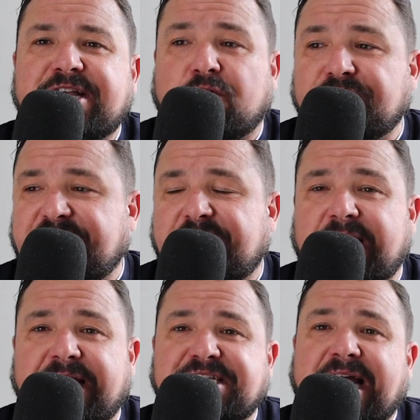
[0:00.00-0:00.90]
He's obviously
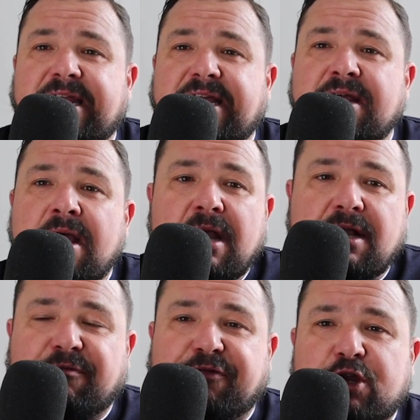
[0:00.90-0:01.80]
clearly talented,
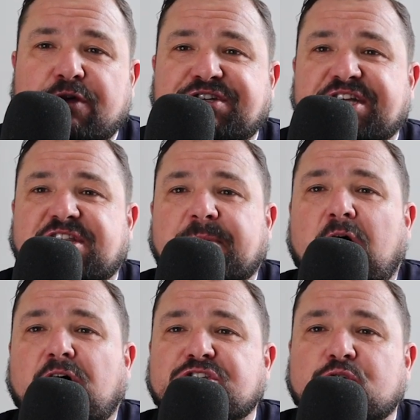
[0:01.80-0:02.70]
come through a youth system at
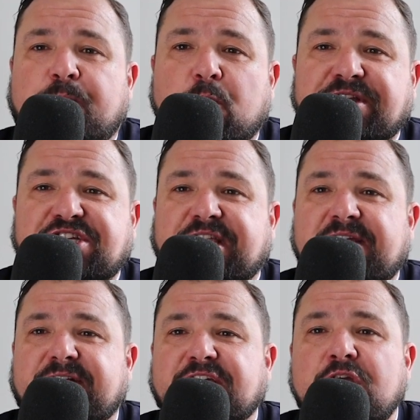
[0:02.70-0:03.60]
Arsenal, born in
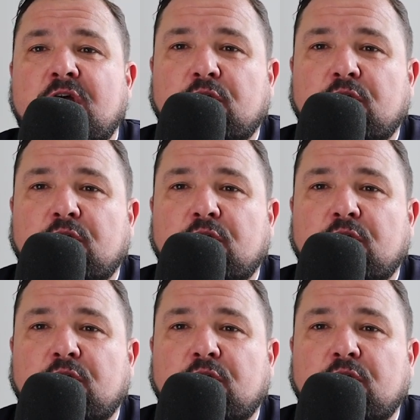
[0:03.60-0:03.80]
Stevenage,